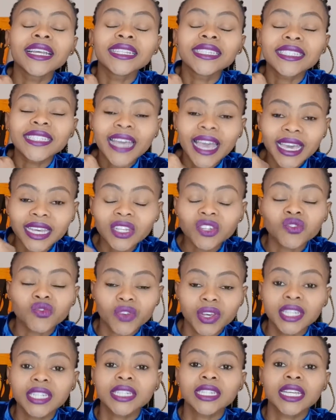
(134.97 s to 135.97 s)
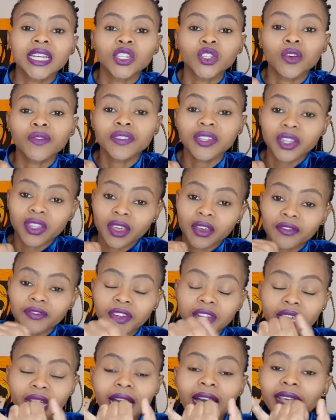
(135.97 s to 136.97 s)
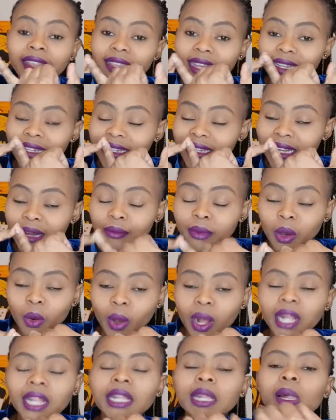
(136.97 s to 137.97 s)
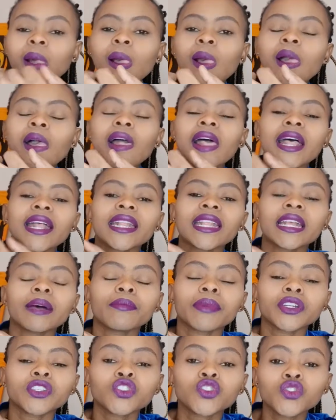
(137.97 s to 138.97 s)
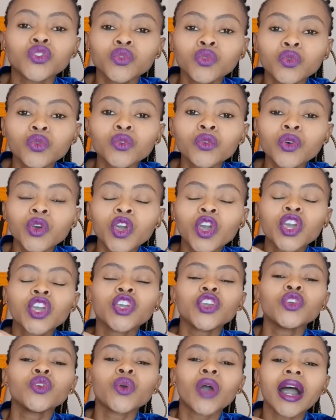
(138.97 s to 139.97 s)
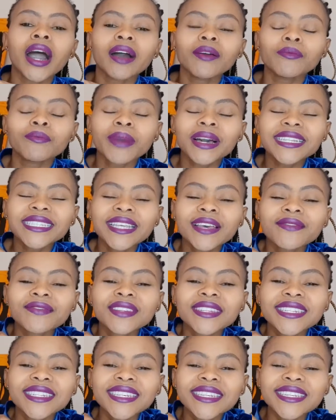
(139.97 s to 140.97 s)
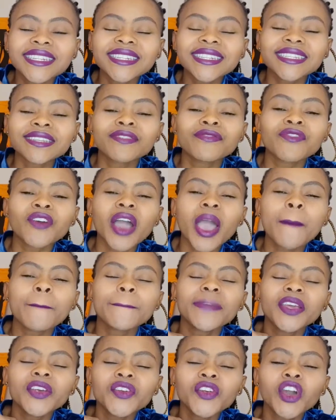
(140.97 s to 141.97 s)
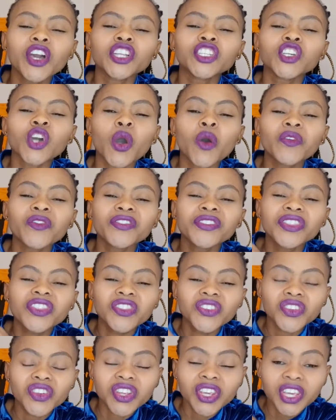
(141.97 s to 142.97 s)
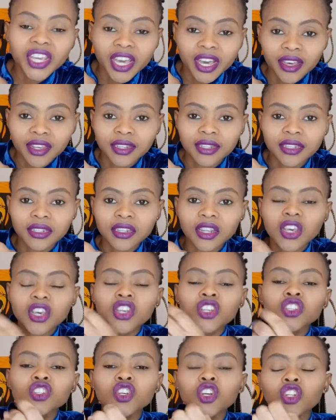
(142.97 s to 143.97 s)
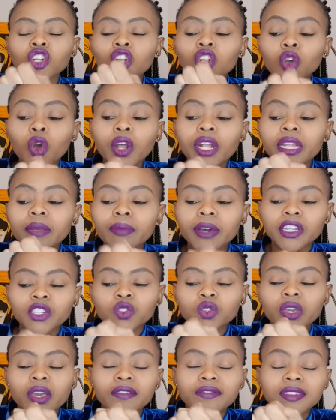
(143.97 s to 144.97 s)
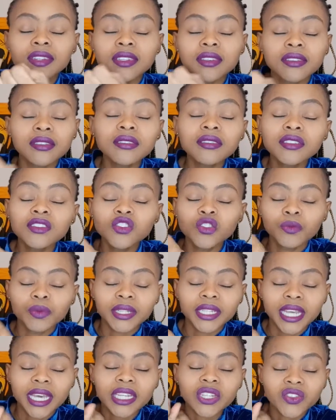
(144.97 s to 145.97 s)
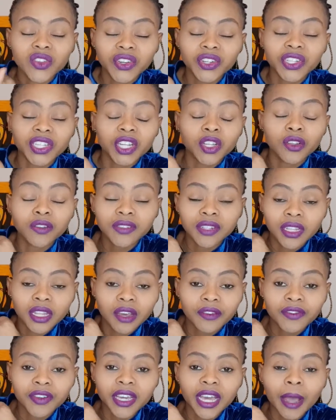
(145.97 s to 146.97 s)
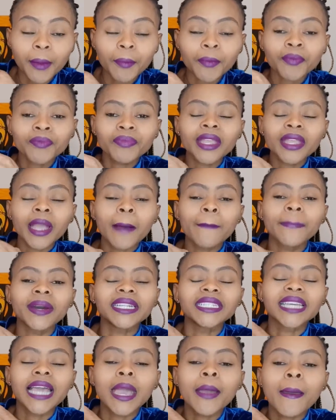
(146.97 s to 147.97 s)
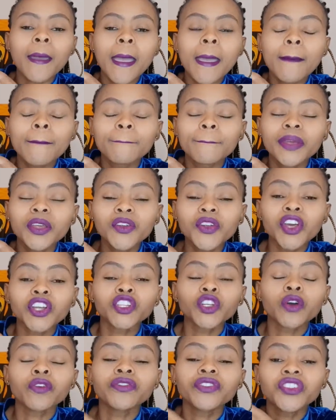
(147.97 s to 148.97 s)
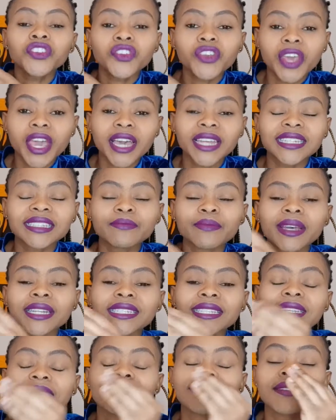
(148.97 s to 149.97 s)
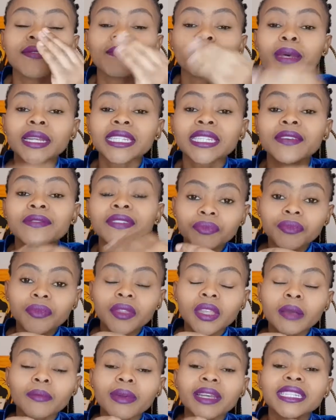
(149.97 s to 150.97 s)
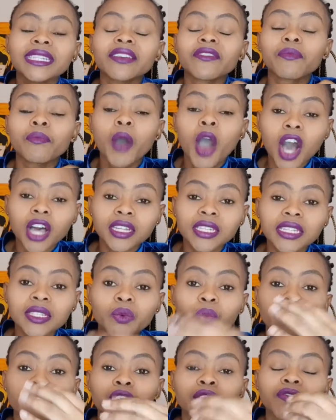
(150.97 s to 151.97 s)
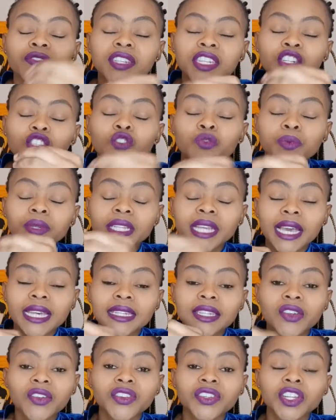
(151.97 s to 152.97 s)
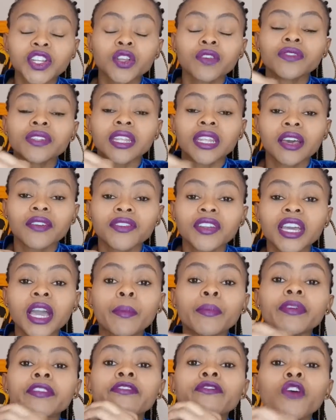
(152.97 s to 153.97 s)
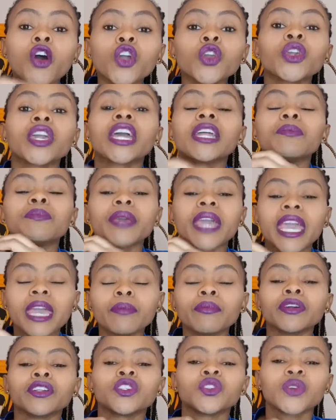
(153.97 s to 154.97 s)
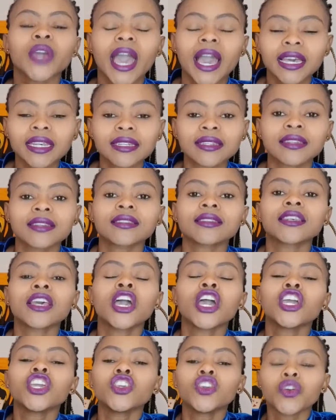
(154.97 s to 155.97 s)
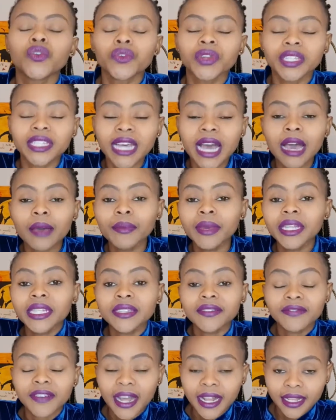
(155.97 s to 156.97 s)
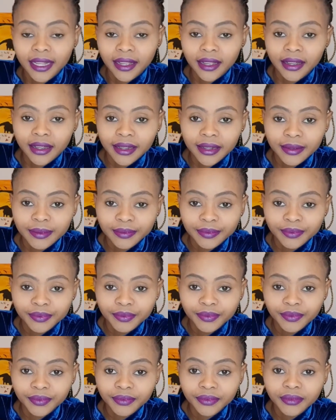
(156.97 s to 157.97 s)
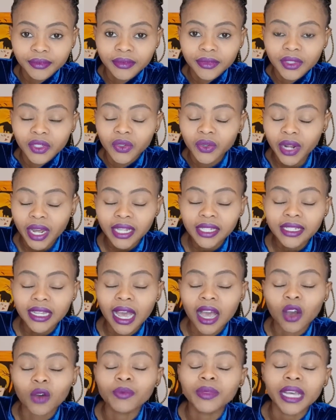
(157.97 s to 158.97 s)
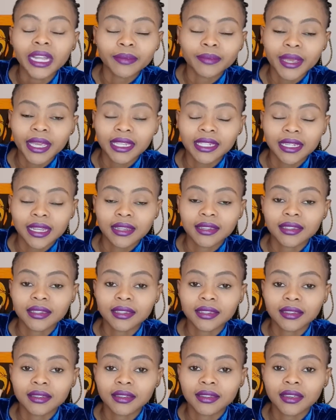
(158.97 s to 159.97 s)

tax resident of South Africa. That's number one. Number two, you must have ceased for a period of 3 years. So not only must you have ceased to be tax resident of South Africa, but a period of 3 years must have passed when you've ceased to be tax resident of South Africa before you can be able to access your retirement funding. Right? I hope that makes sense.